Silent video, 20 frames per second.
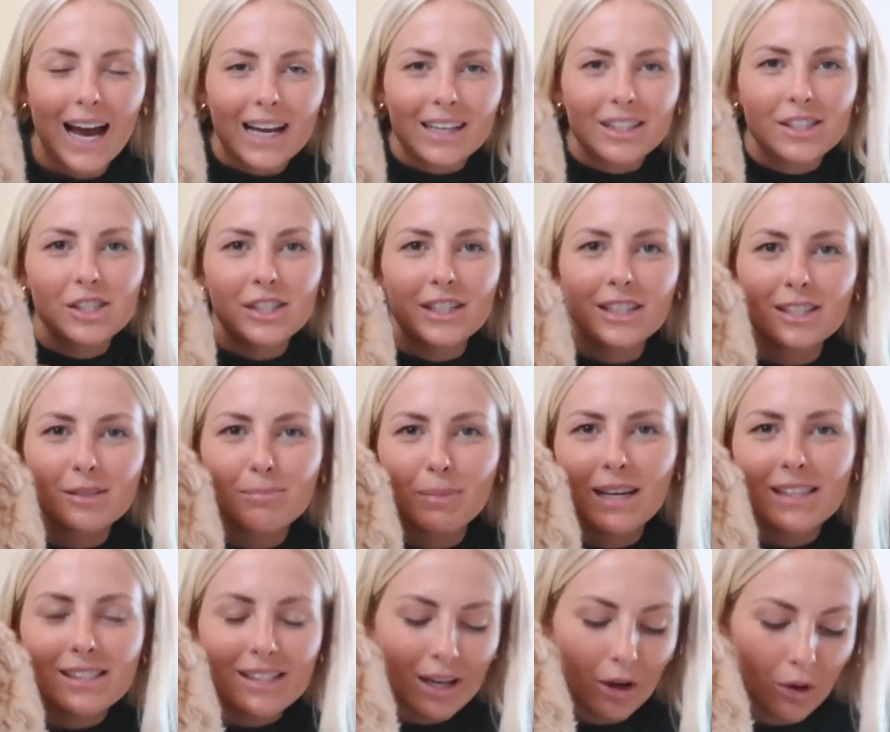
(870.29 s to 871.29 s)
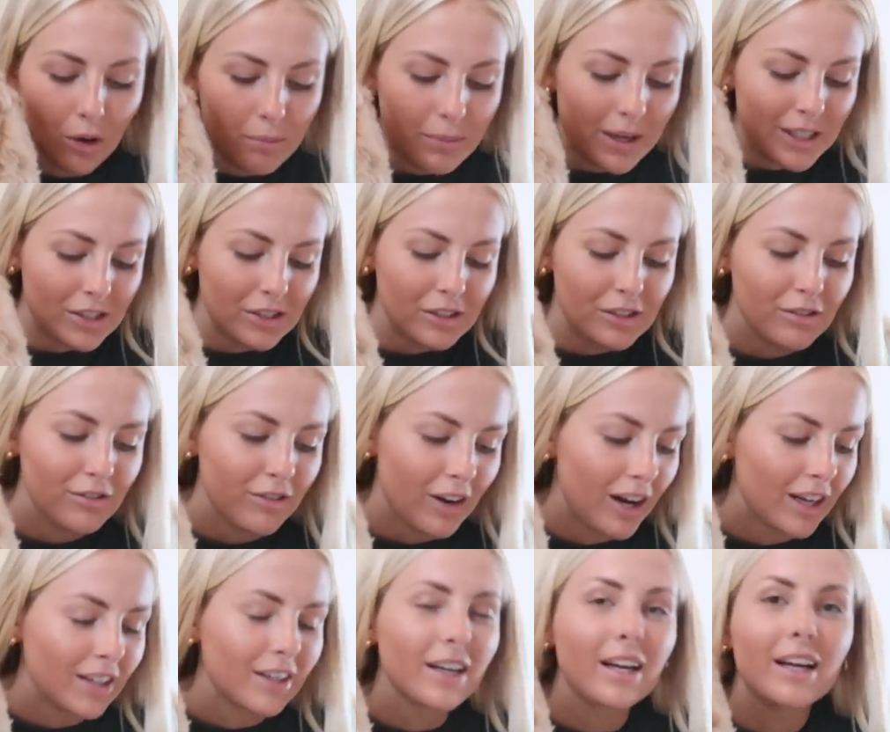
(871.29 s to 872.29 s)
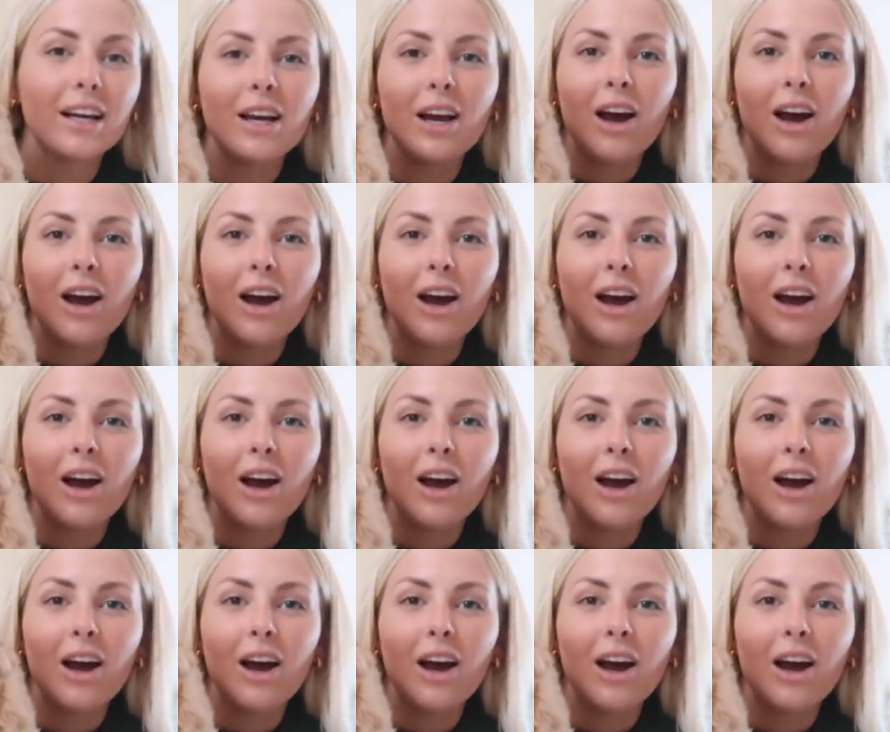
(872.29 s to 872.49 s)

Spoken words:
and she is basically on a mission to find